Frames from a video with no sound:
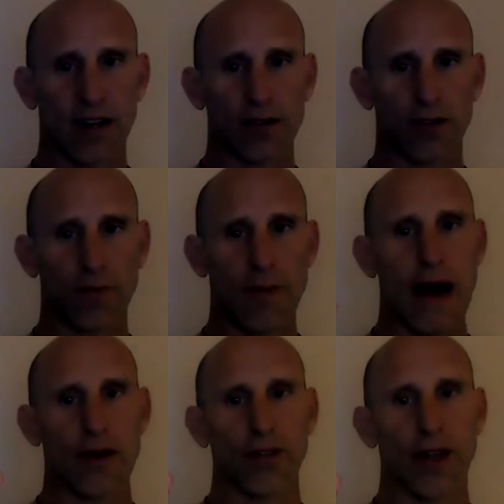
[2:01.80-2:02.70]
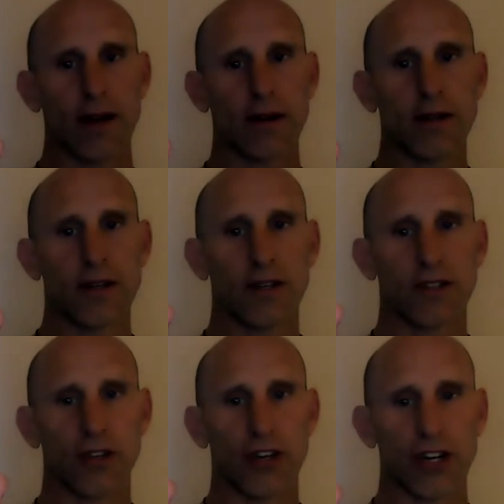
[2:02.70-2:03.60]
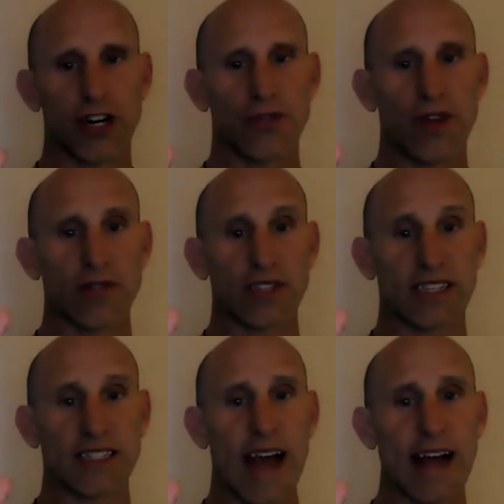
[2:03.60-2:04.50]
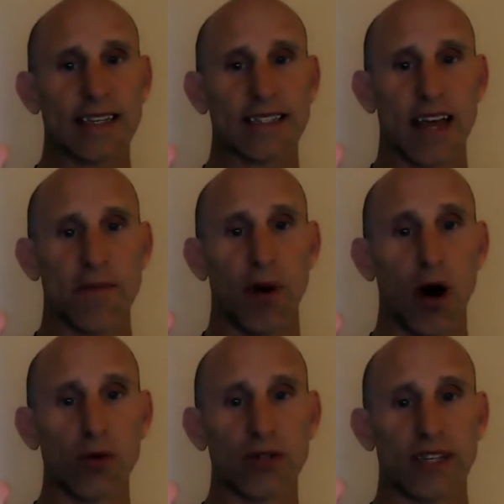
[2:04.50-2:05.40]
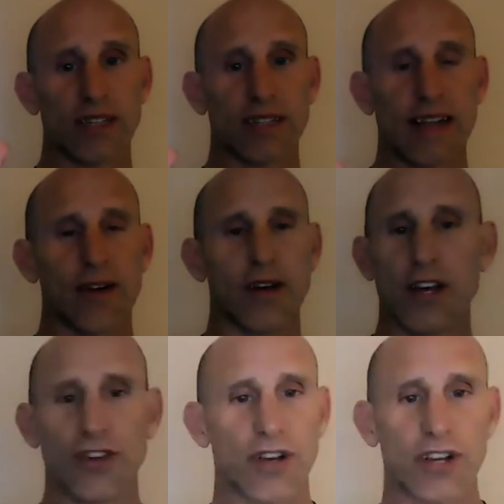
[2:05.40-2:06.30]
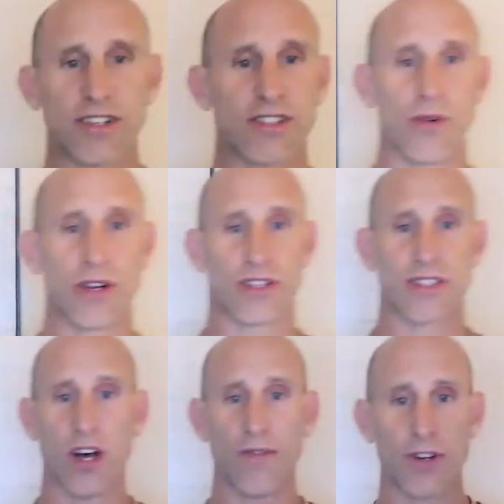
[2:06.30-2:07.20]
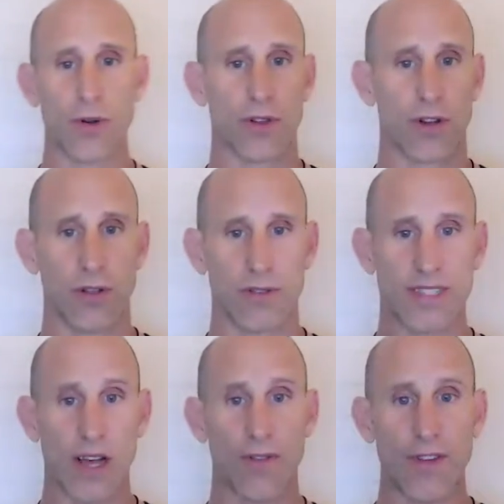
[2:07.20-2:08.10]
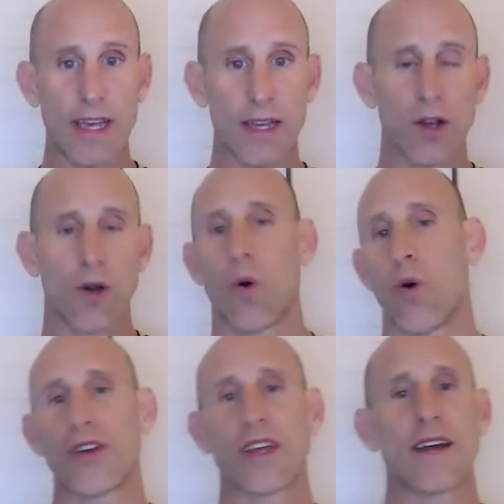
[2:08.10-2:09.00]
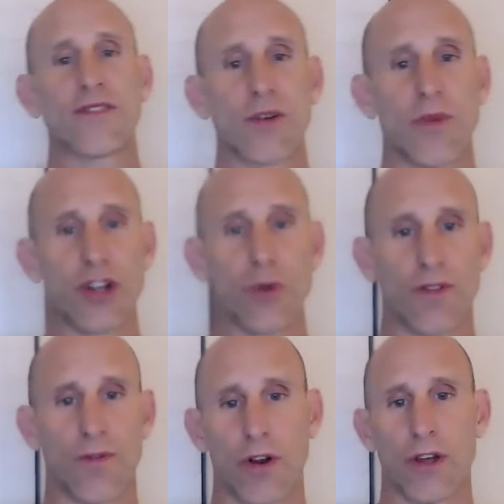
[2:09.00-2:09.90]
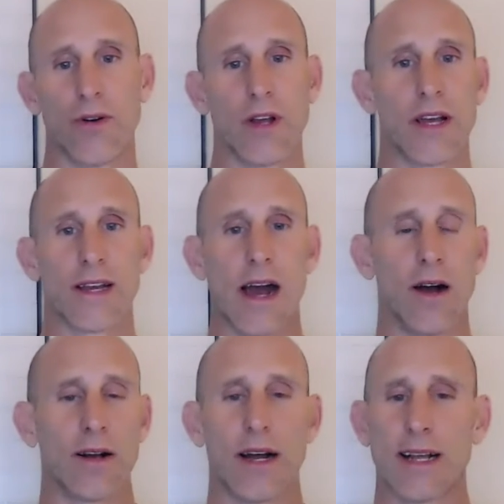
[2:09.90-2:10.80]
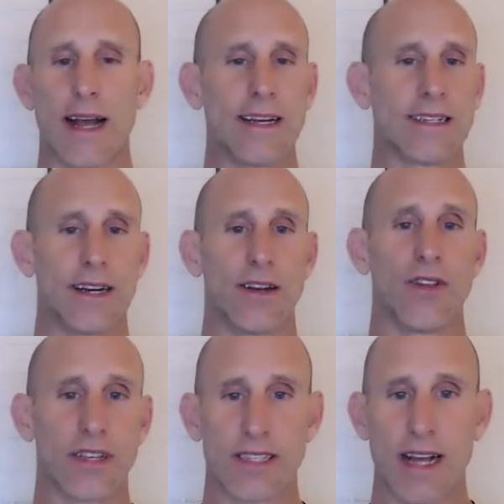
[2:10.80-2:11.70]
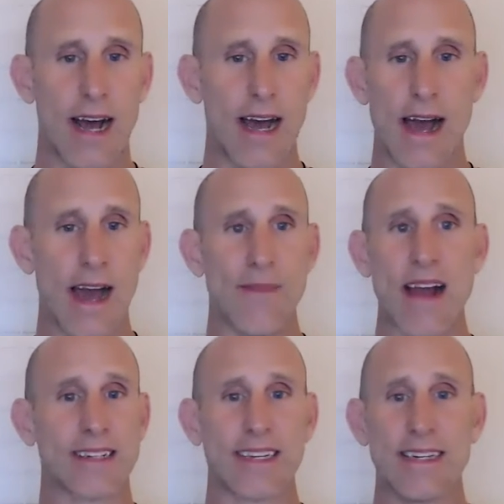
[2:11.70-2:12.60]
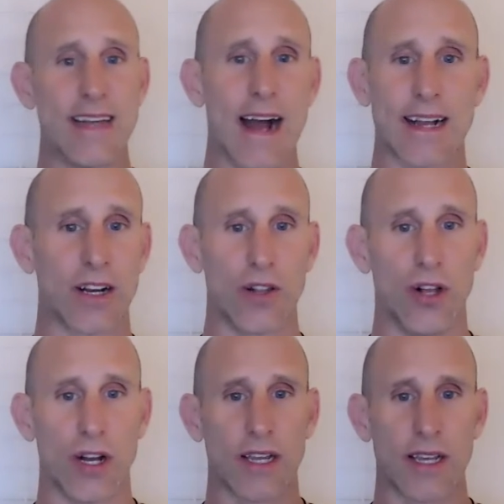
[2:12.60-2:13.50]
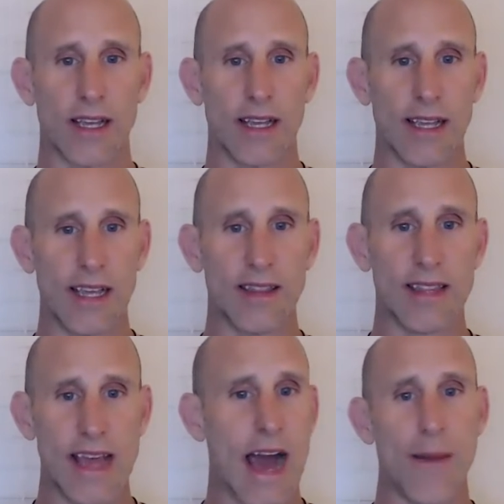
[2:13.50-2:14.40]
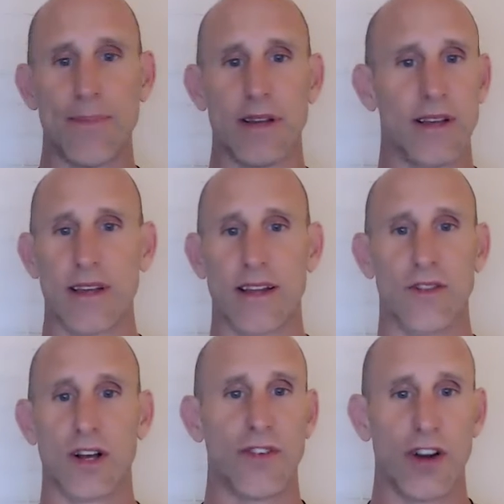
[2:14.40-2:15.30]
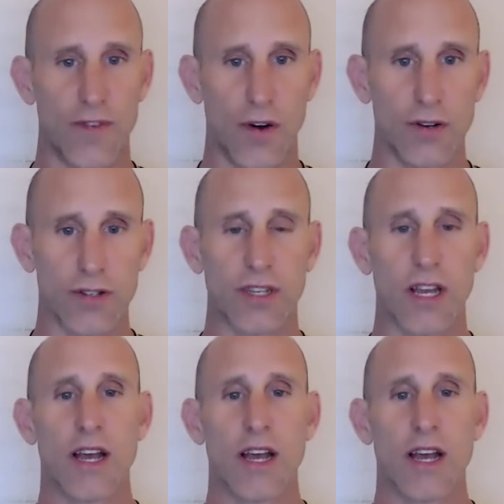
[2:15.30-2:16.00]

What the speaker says: our little model there. So you're going to do those exact same poses. Now, you can just do it yourself and do a little selfie, or you can have someone do it for you. Now, I need you to know this. I'm actually not going to look in the app and look for your photos.